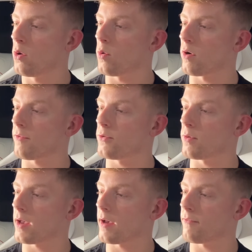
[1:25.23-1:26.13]
or if
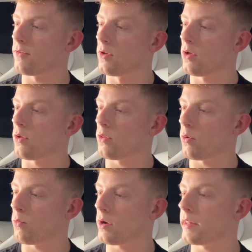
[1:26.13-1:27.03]
you have
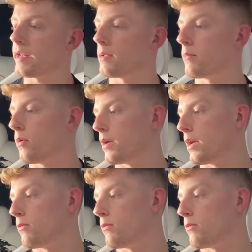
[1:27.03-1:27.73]
the 1 lightning bolt,